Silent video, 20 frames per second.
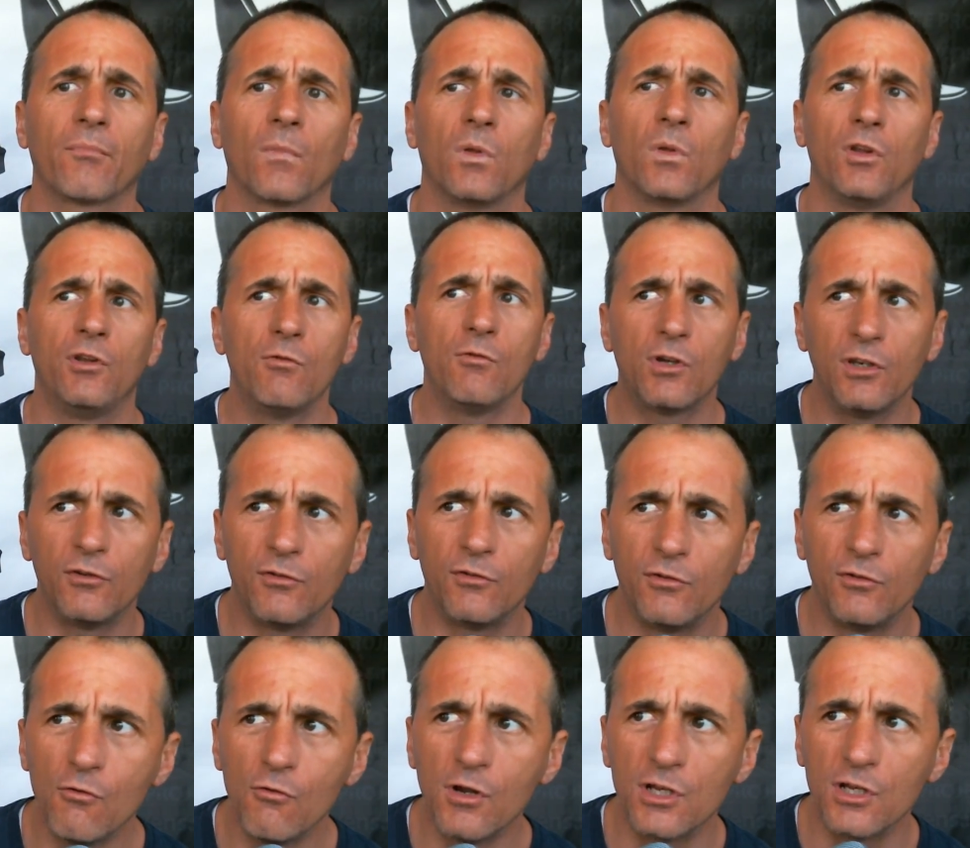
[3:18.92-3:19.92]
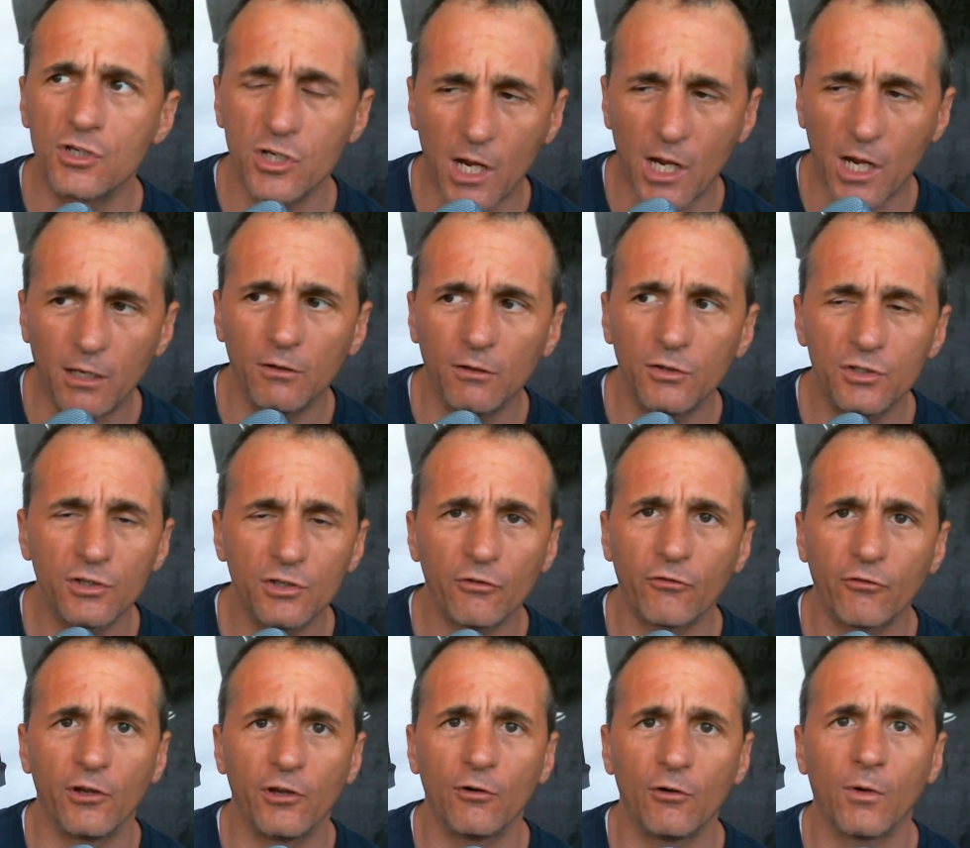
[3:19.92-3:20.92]
you can challenge us, and
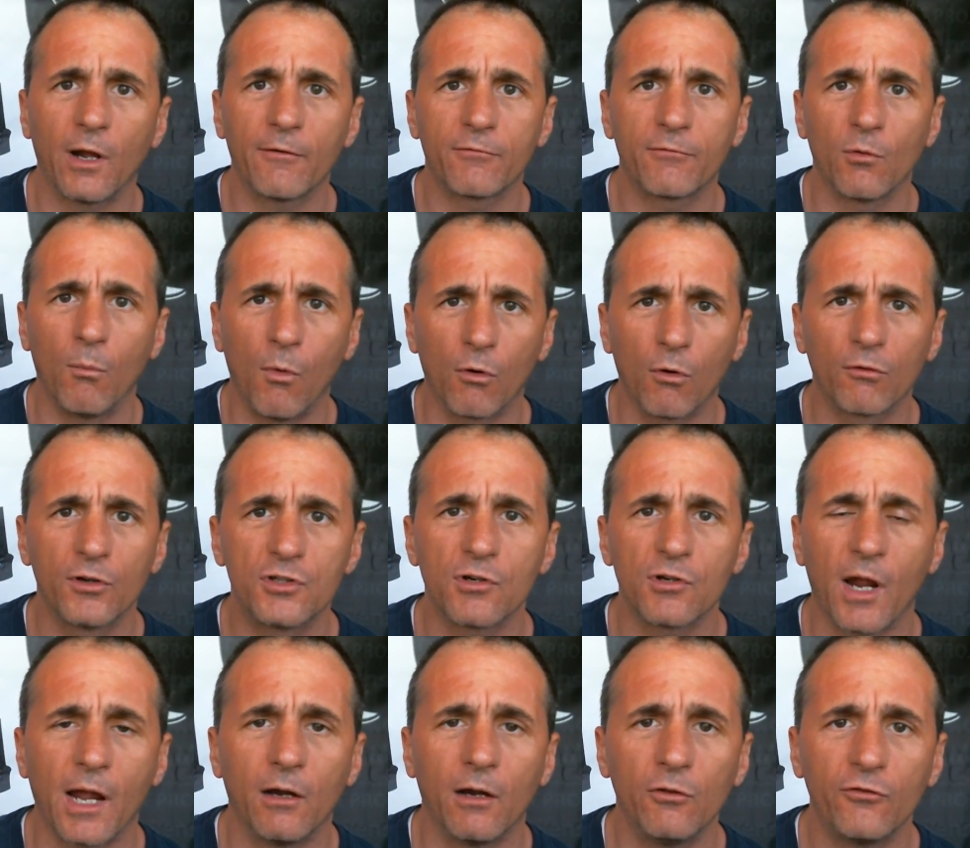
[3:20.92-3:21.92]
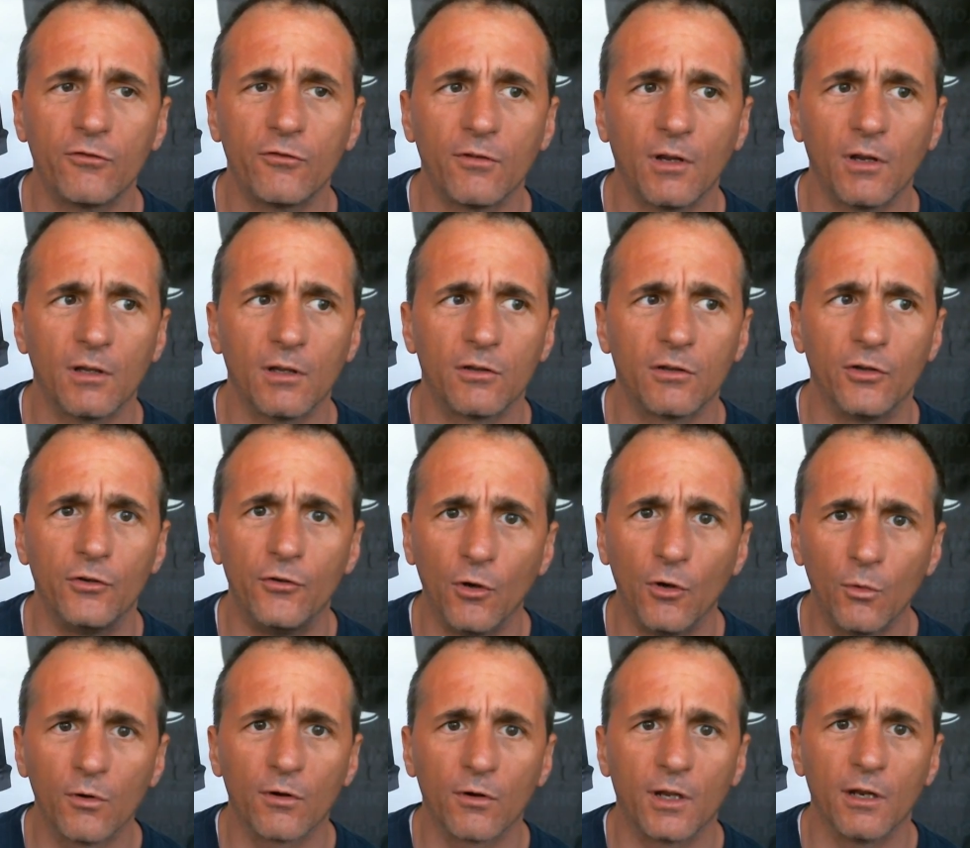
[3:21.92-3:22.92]
you don't have to mortgage your house to do
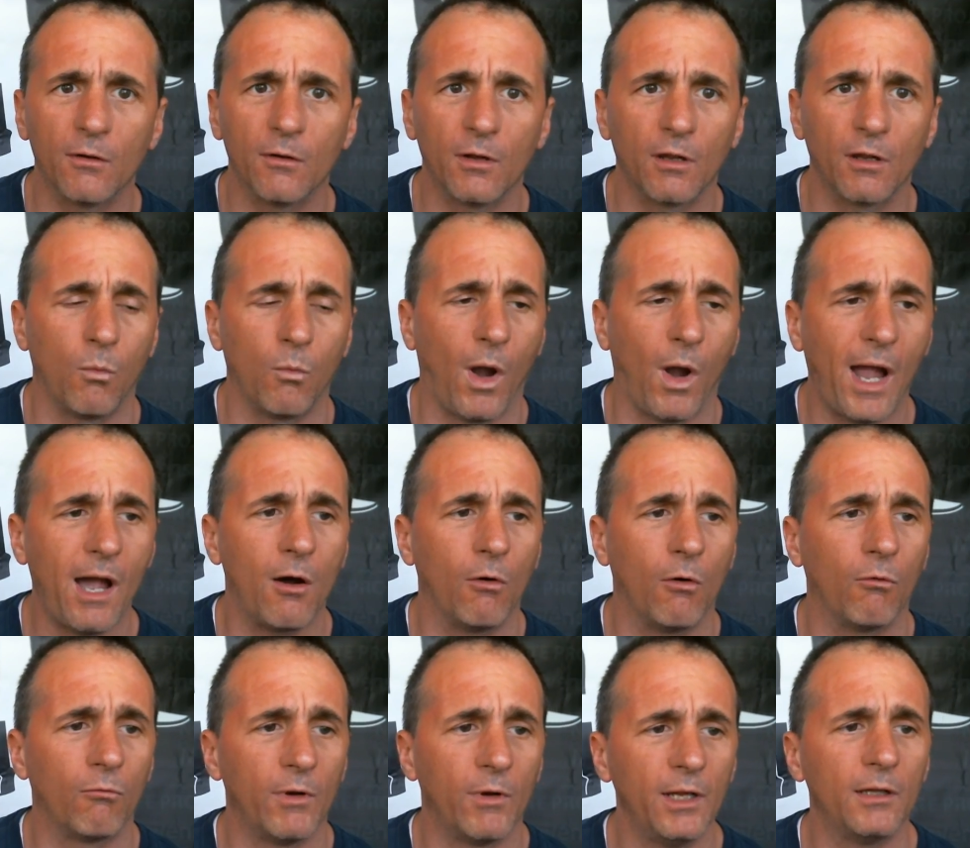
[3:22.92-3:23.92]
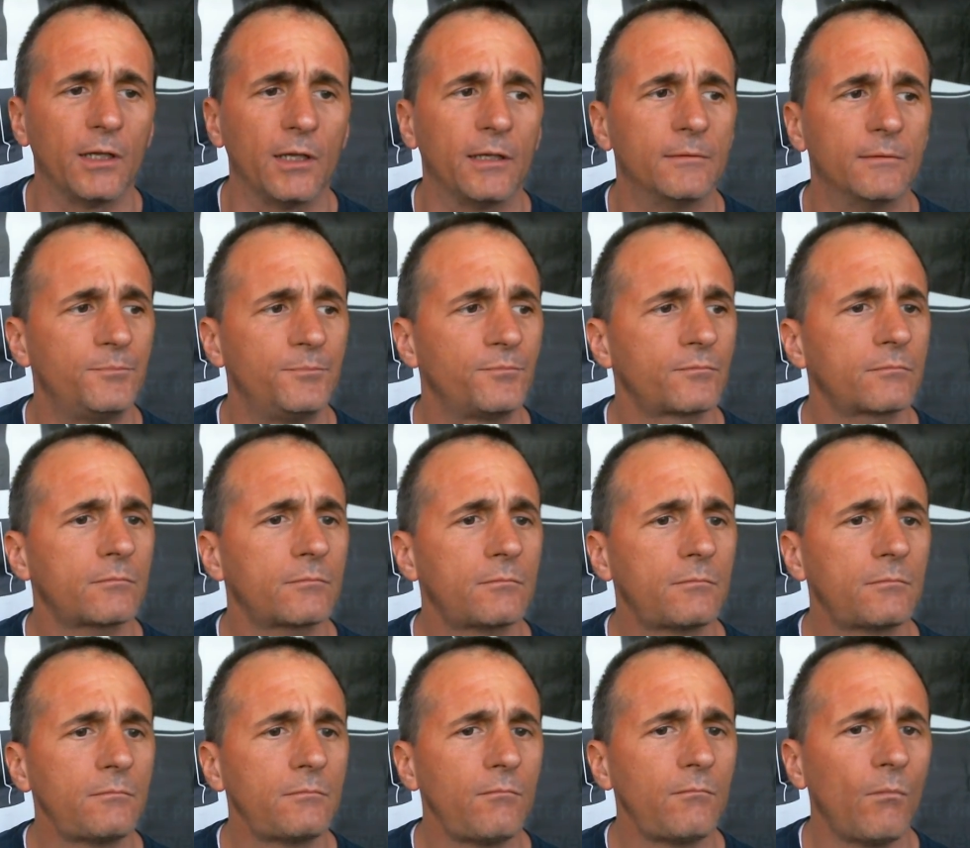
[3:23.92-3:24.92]
it or get it. Wow, really?
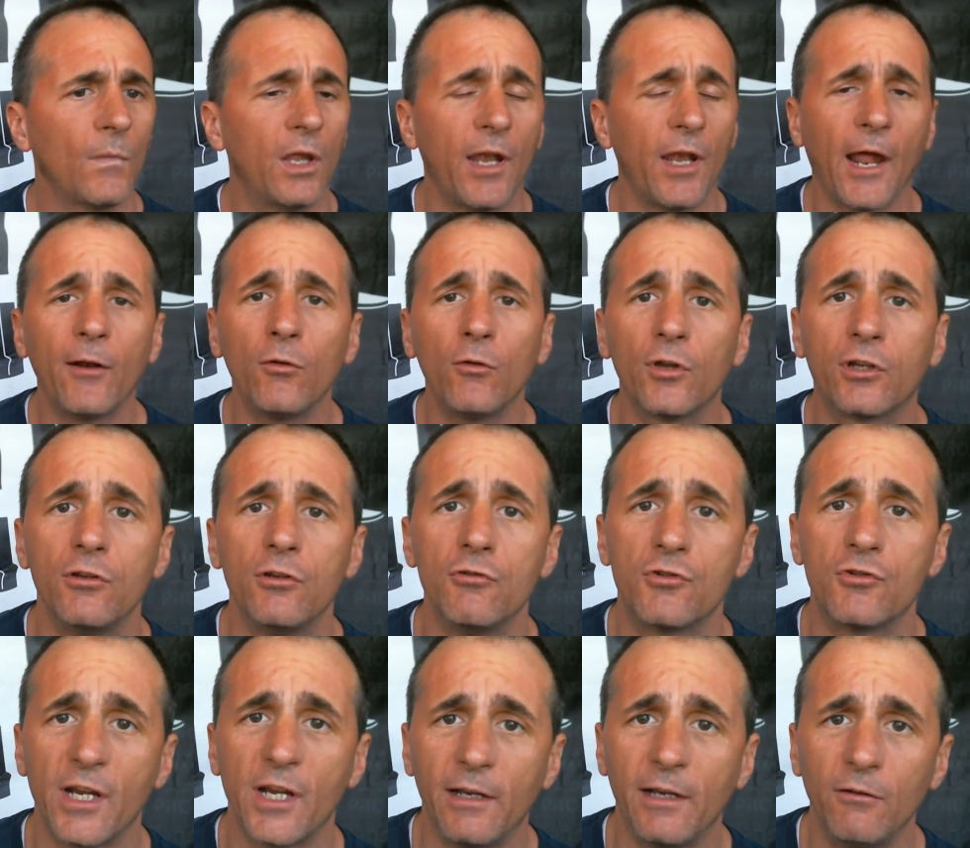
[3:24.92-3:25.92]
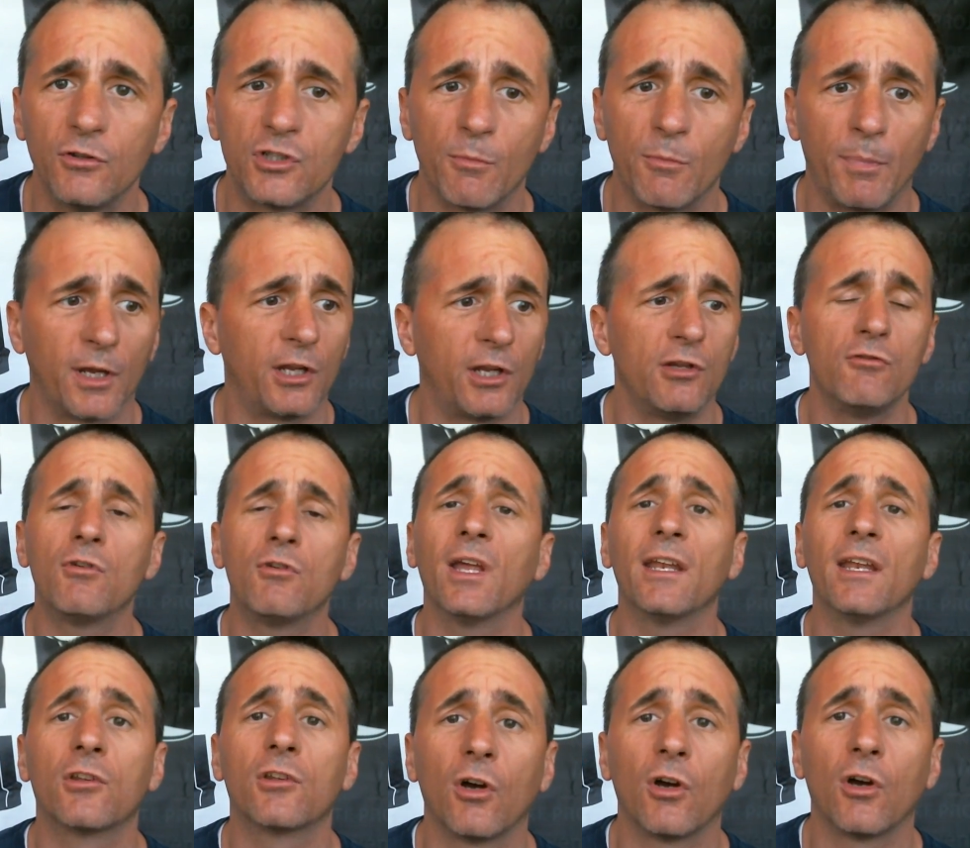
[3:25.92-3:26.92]
And not only can you challenge it, but you get
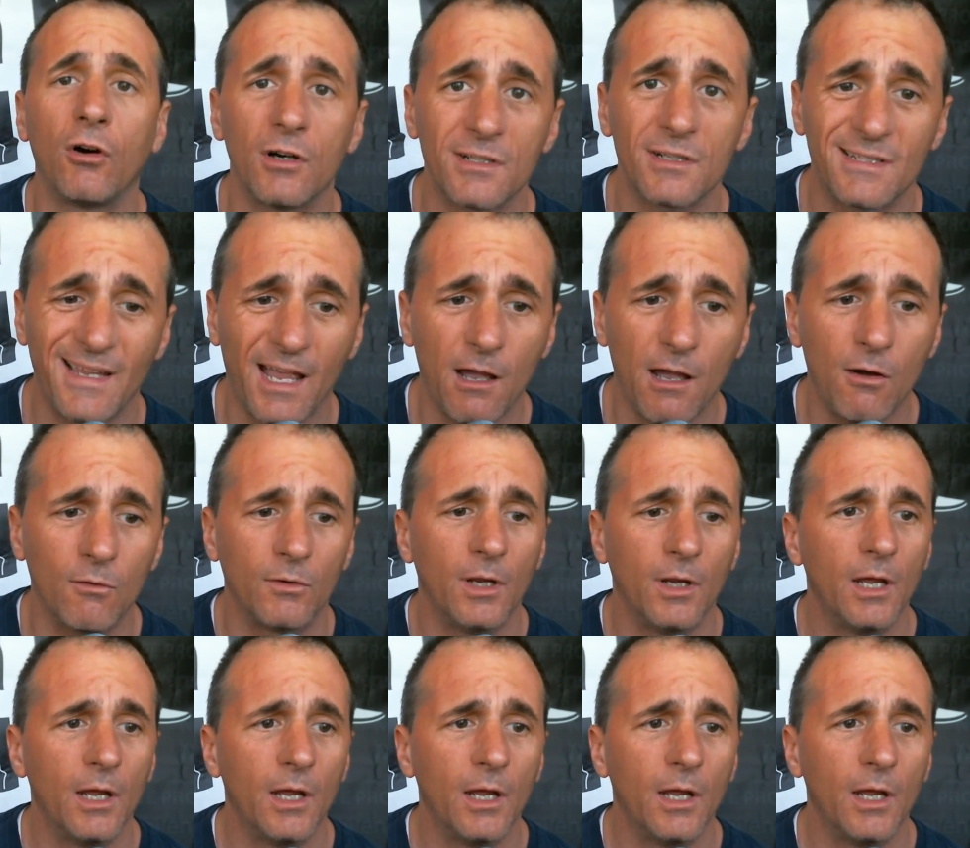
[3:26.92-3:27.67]
it tossed out.